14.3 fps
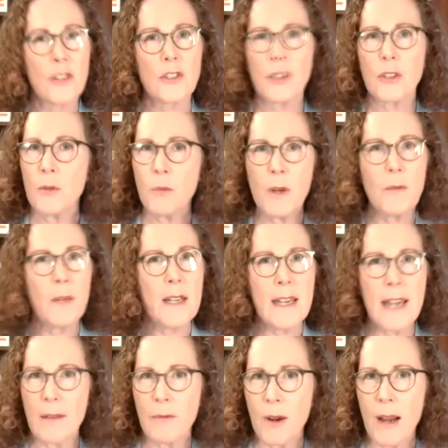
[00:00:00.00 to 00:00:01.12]
so that we would
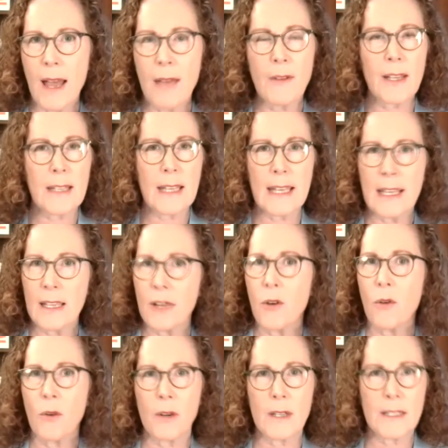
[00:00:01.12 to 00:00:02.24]
never have a king
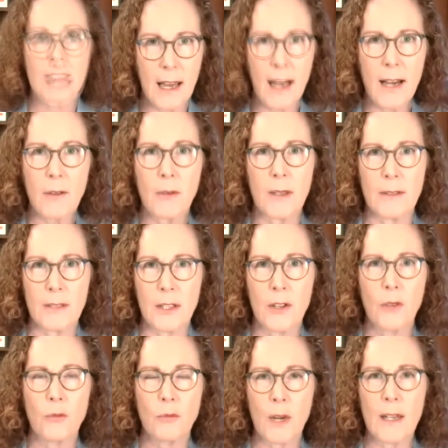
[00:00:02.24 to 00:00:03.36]
or a tyrant
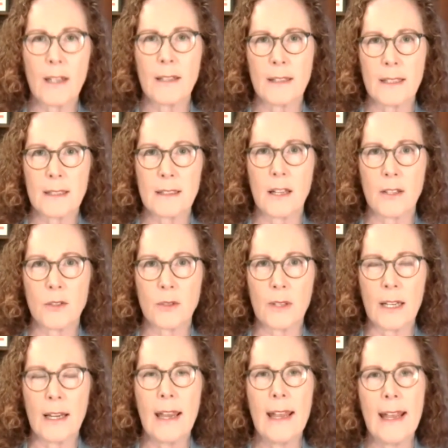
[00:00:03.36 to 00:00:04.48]
running this country.